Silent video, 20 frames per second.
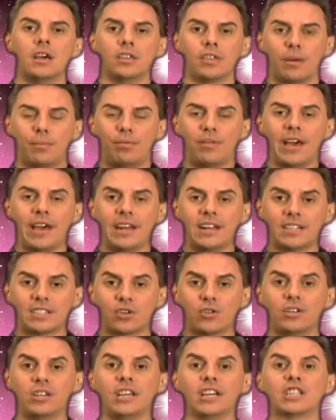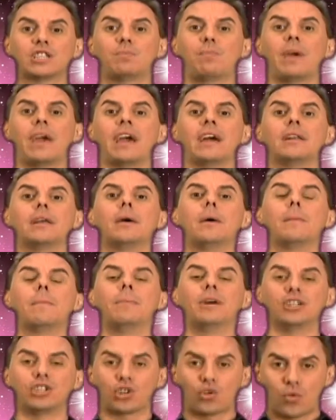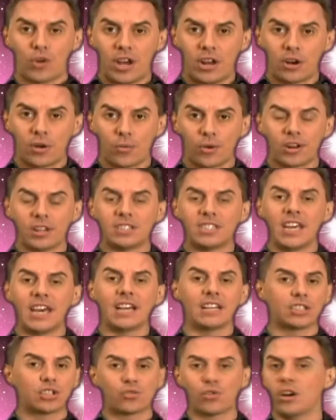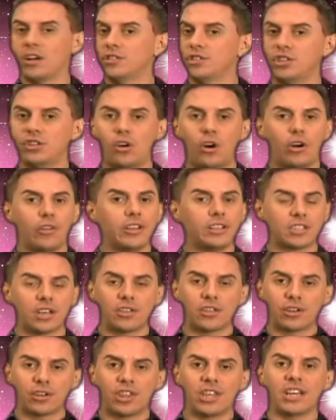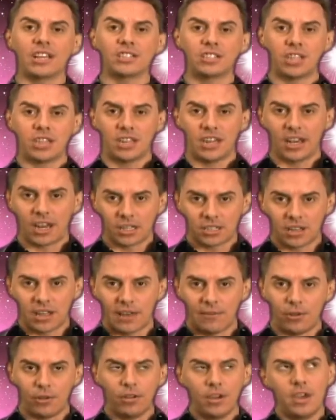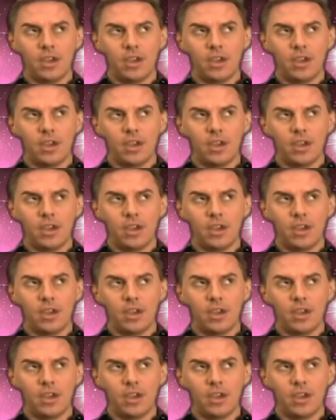the planet is going to expand much greater. We're going to take astrology and all these other things to the next level.